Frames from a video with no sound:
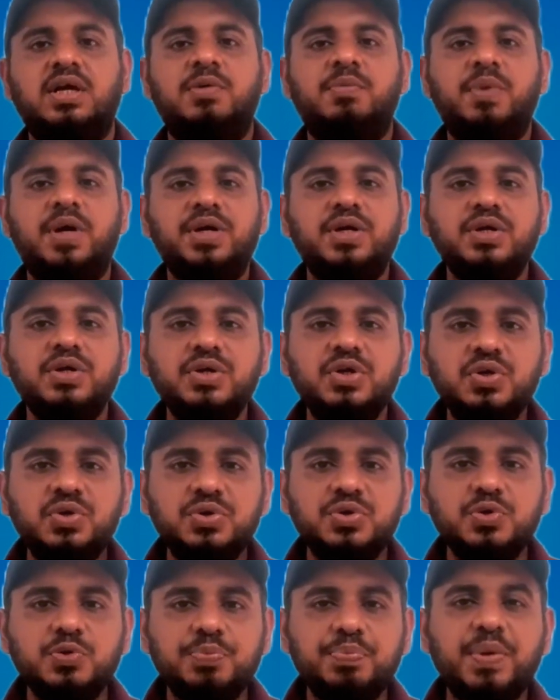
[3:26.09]
But due
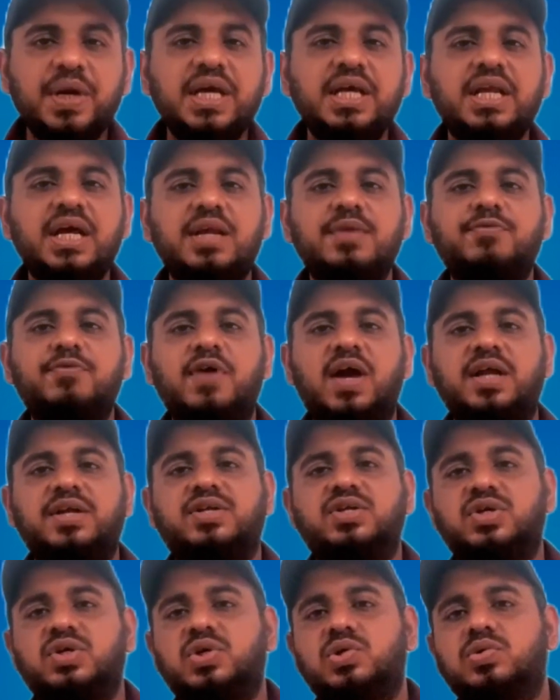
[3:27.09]
to pain and
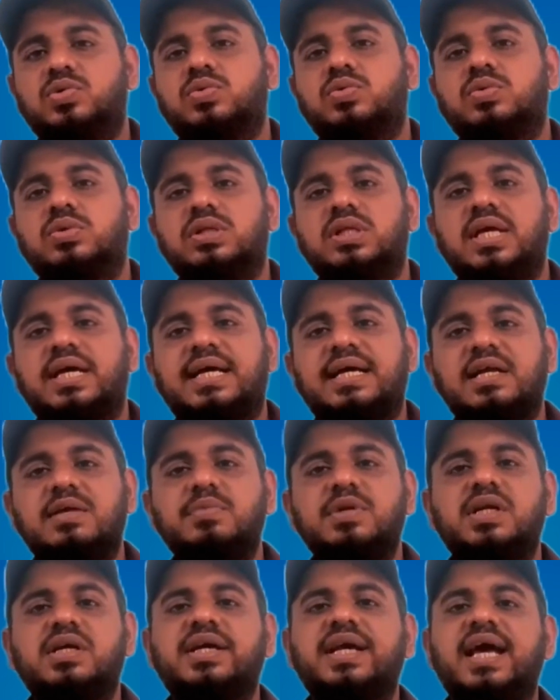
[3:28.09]
fatigue, the
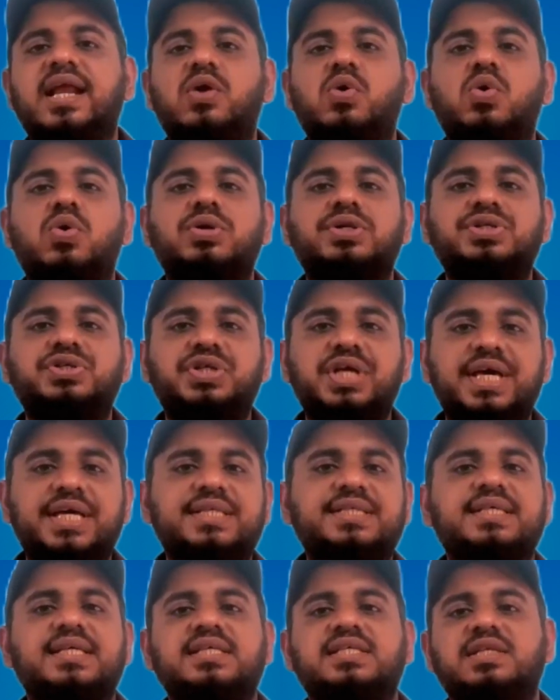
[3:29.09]
criminal cannot take
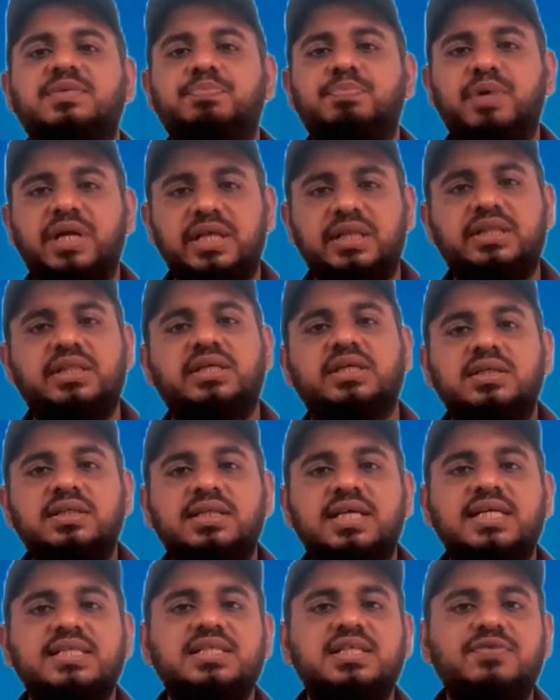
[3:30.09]
such a breath.
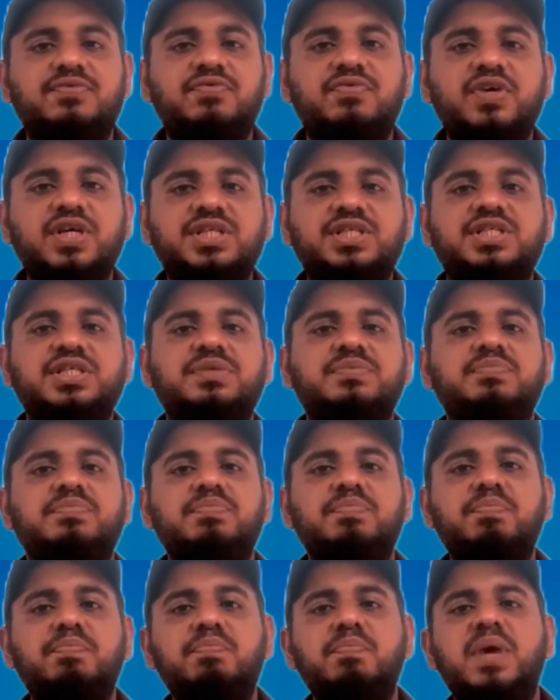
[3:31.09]
Thus, the
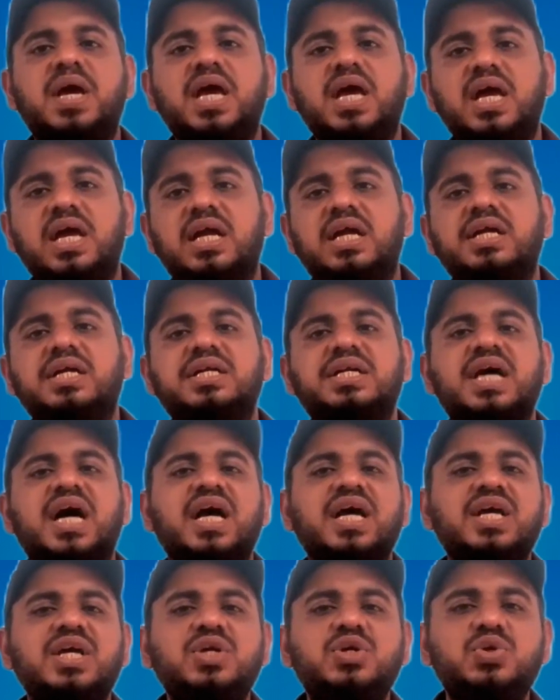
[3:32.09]
victim may
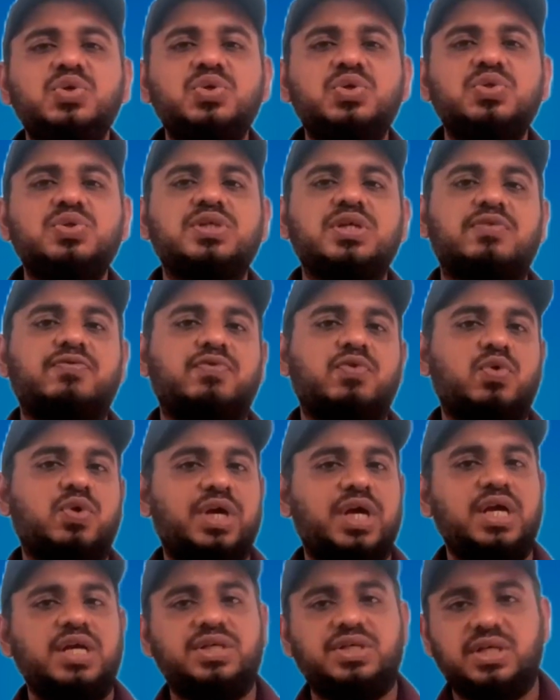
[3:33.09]
die due to
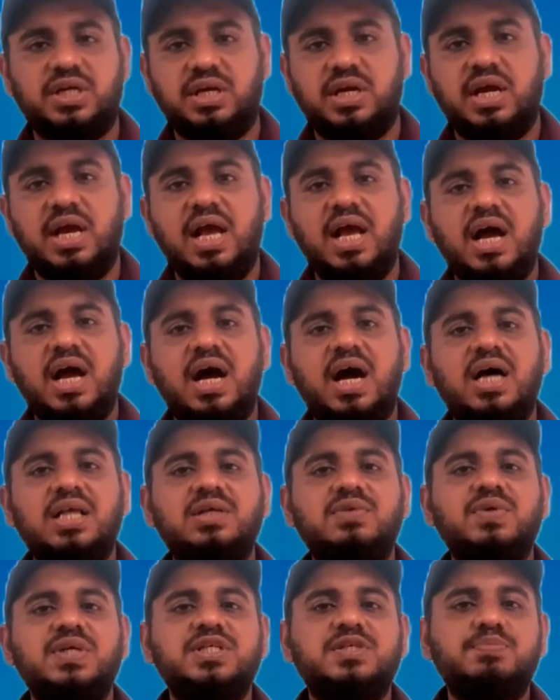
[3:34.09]
suffocation.
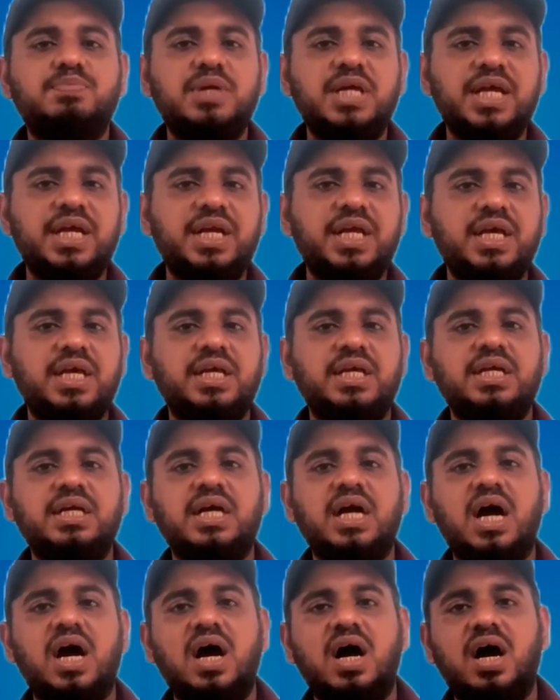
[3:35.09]
Otherwise, bleeding,
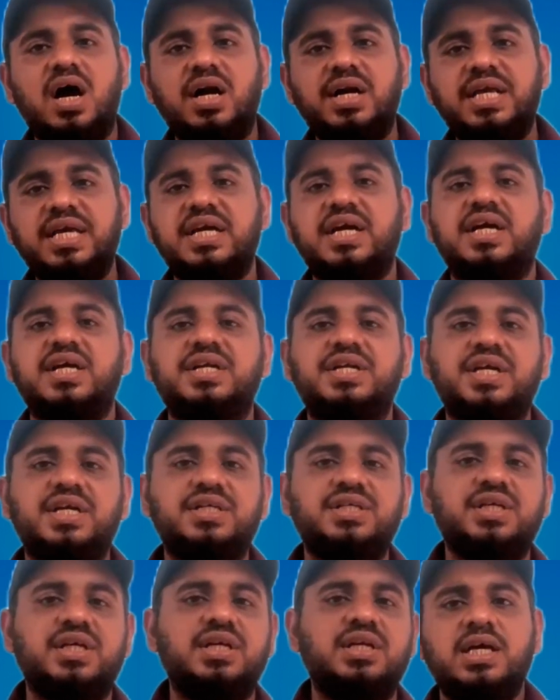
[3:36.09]

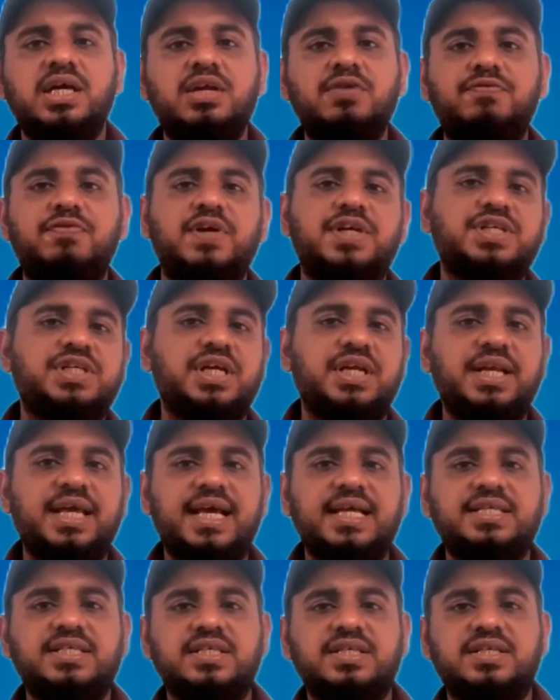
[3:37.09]
dehydration, infection,
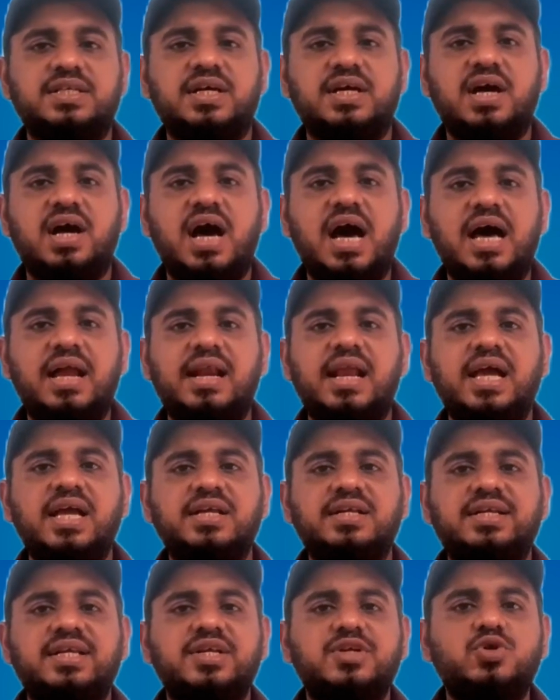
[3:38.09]
etc. are
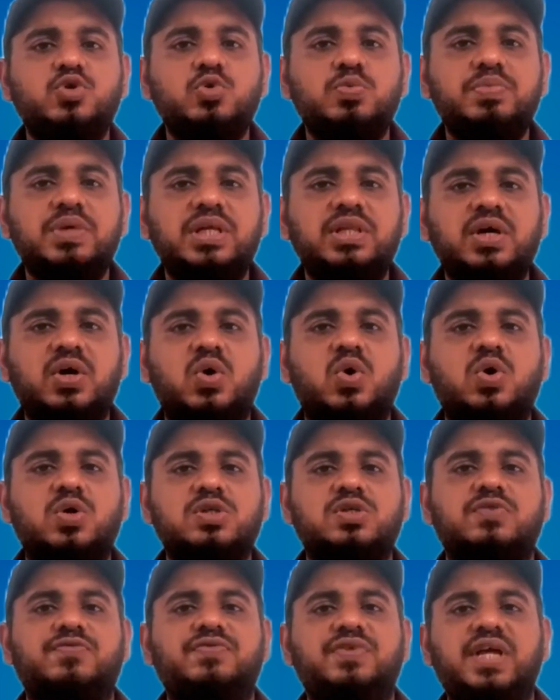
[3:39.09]
likely to be the
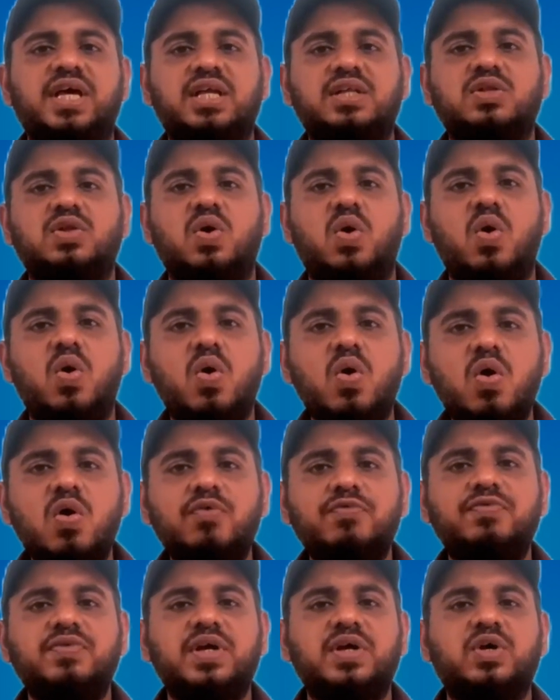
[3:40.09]
cause of death
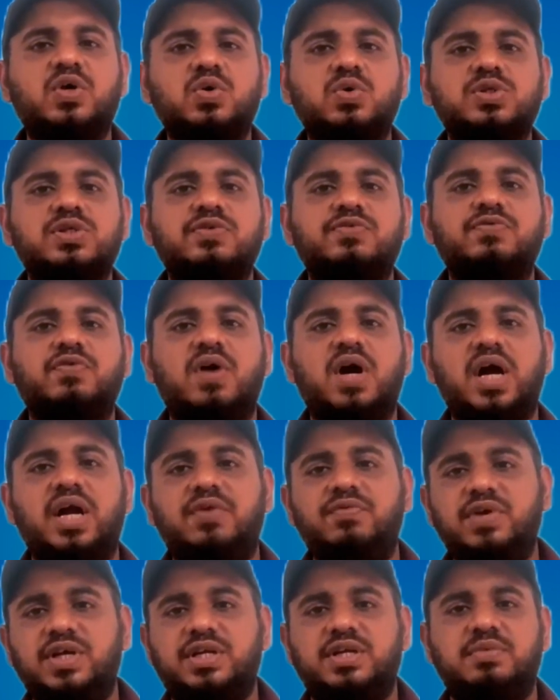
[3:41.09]
of the
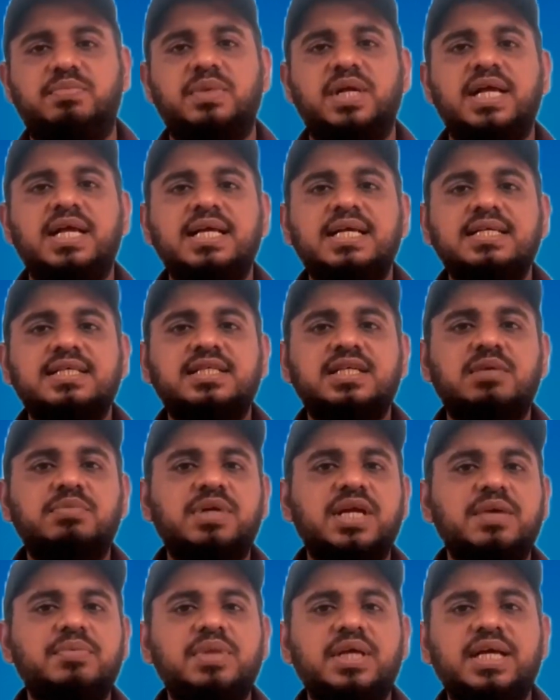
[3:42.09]
crucified victim.
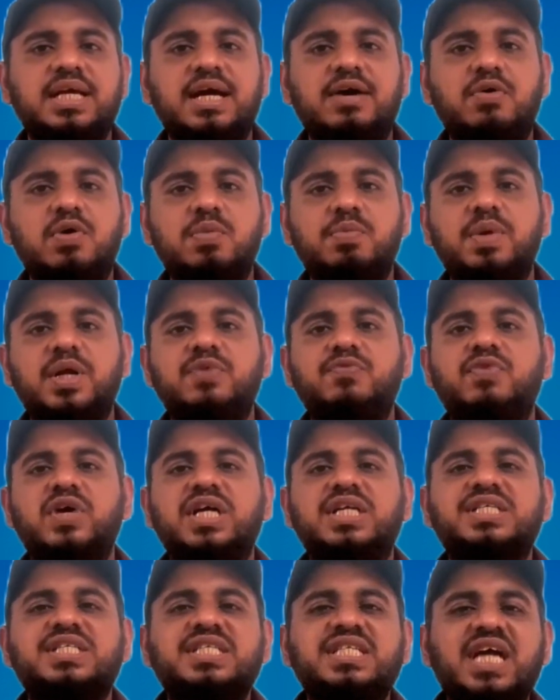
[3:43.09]
Sometimes the government
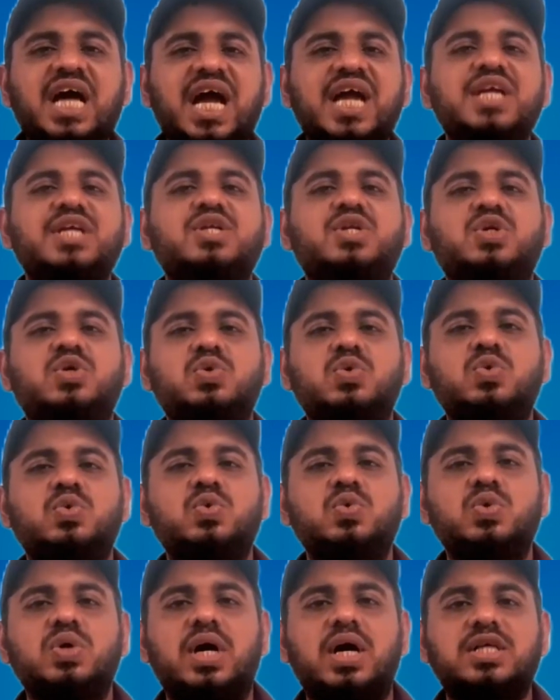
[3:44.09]
will try
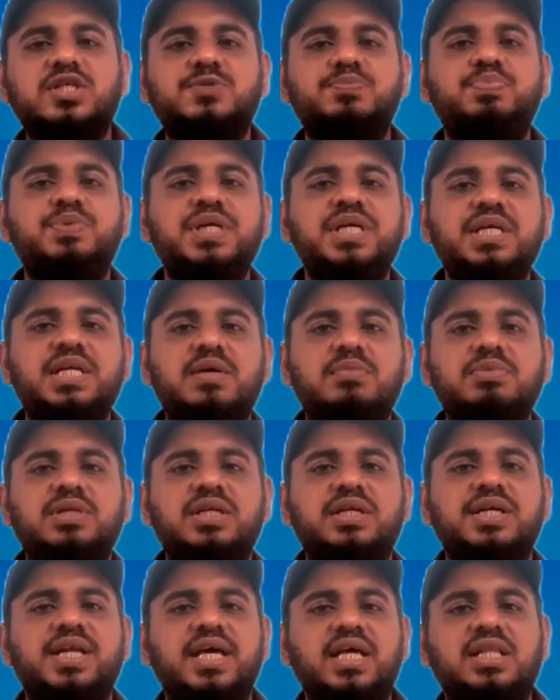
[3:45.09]
to speed up the
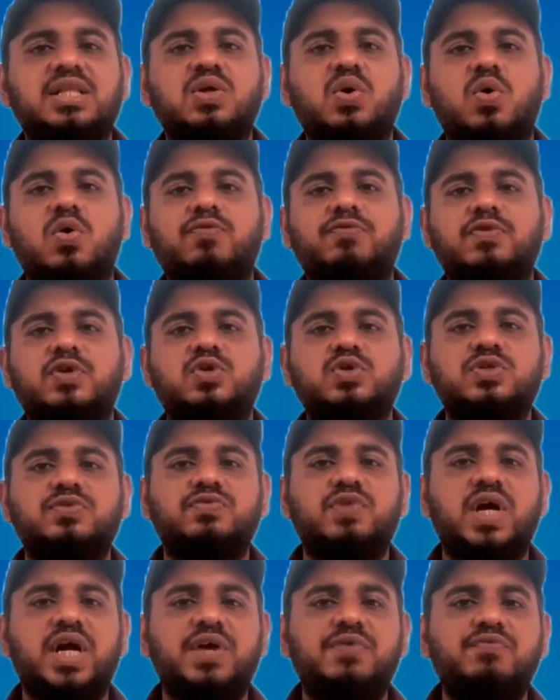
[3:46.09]
death of
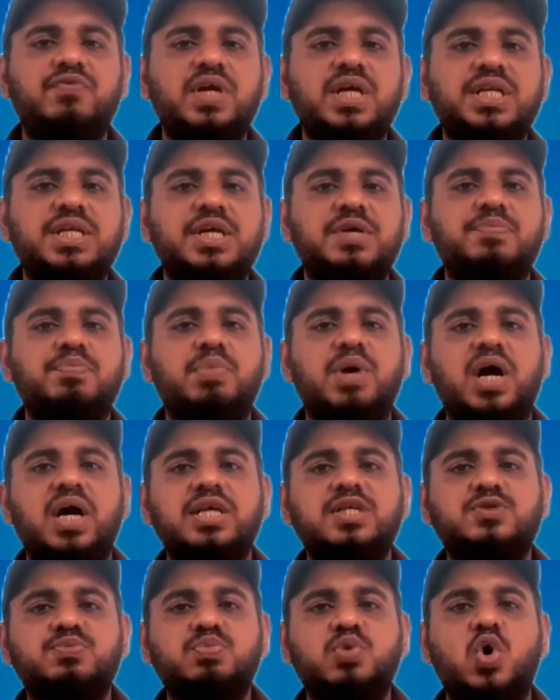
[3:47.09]
crucified victim
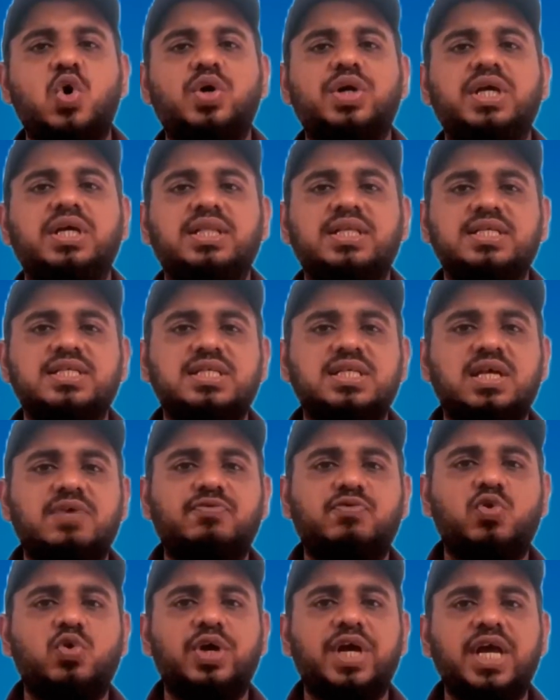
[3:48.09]
by smoking the
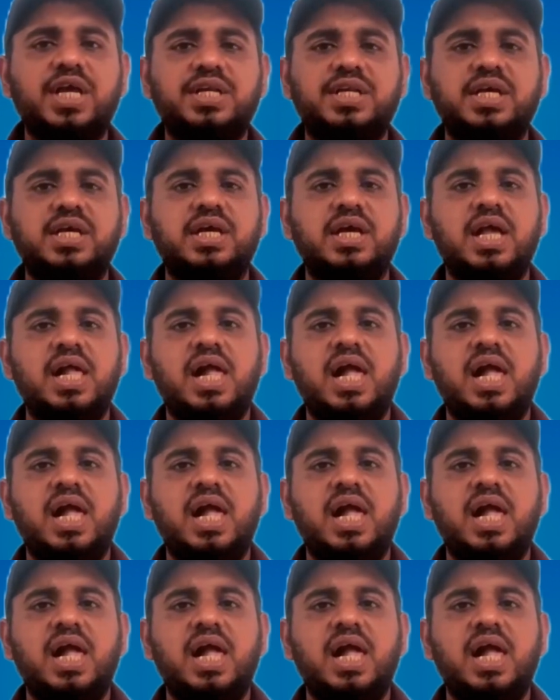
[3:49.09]
suffocating